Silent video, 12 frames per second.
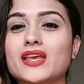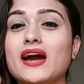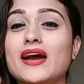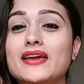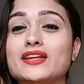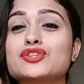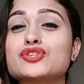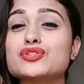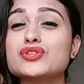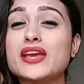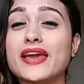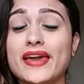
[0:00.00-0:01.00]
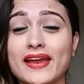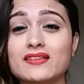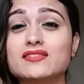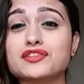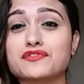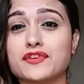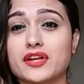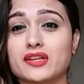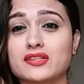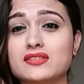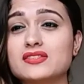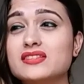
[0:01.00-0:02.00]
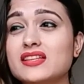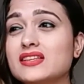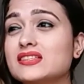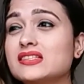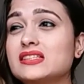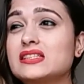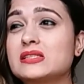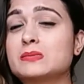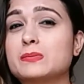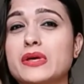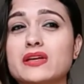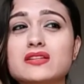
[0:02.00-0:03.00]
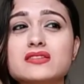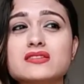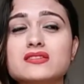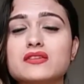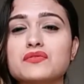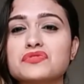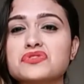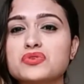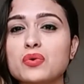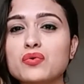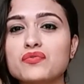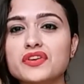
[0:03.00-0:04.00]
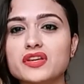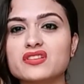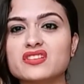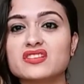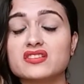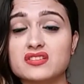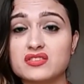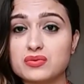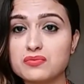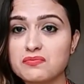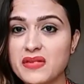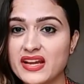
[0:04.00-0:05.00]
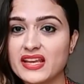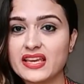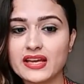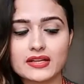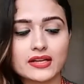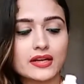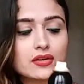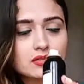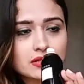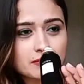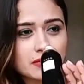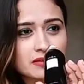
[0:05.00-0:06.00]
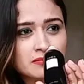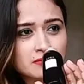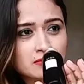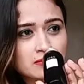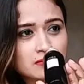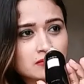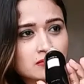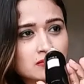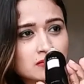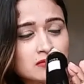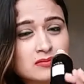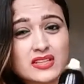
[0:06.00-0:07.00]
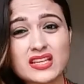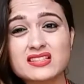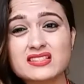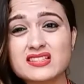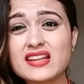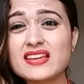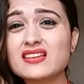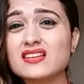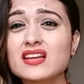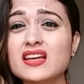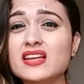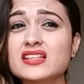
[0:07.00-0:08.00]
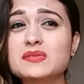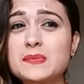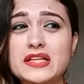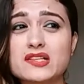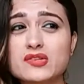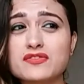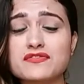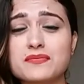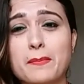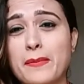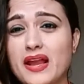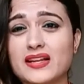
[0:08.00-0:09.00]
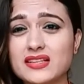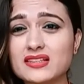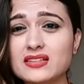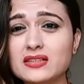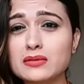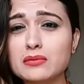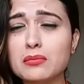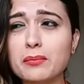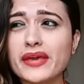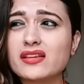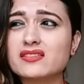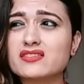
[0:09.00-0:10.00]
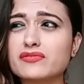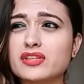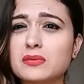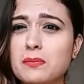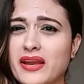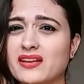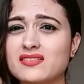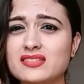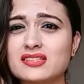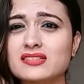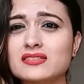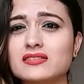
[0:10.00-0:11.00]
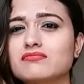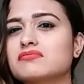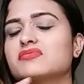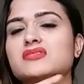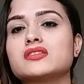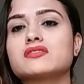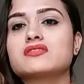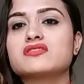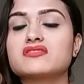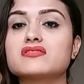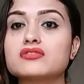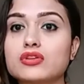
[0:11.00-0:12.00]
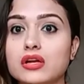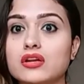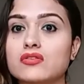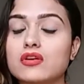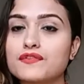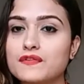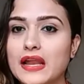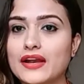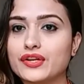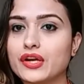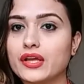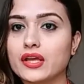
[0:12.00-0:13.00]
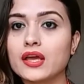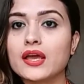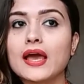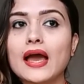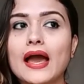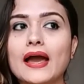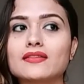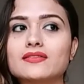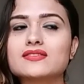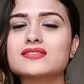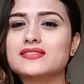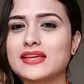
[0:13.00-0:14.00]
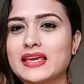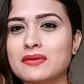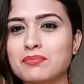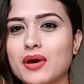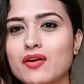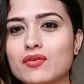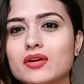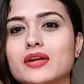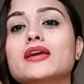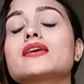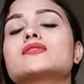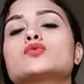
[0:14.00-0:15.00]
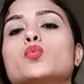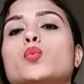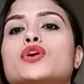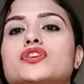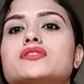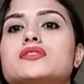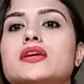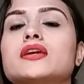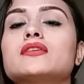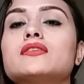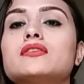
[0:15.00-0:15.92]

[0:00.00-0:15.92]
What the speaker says: I hate this fragrance. This smells so weird, so medicated or something. It's like it smells of metal mixed with medicine. This not at all flattering, and the staying power is worst.